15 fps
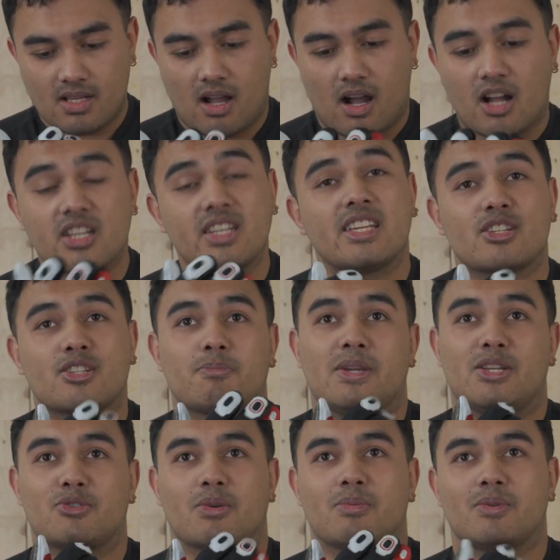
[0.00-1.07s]
I need a
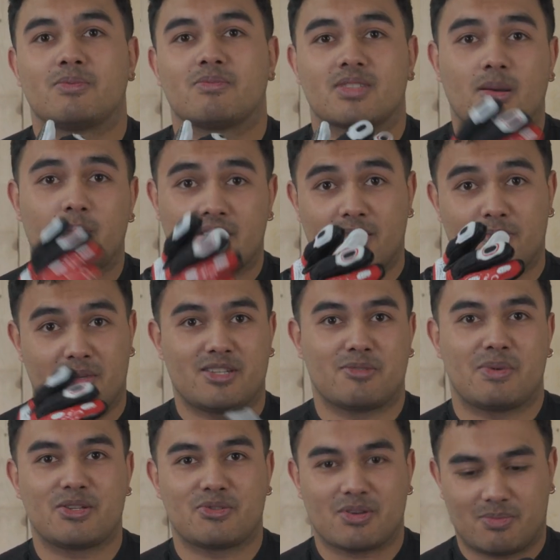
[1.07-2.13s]
speed triple. Someone give me a
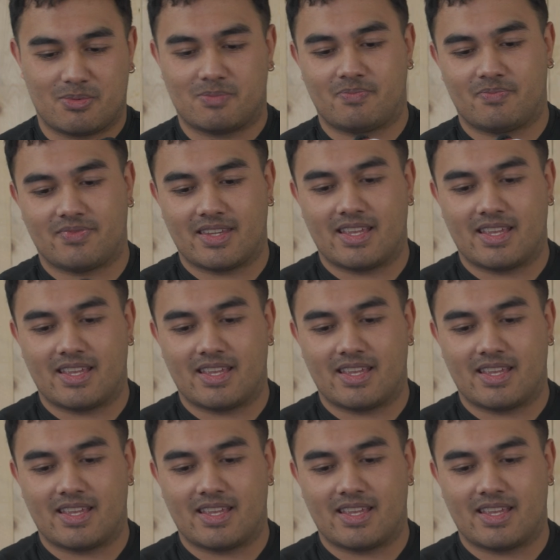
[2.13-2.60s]
speed triple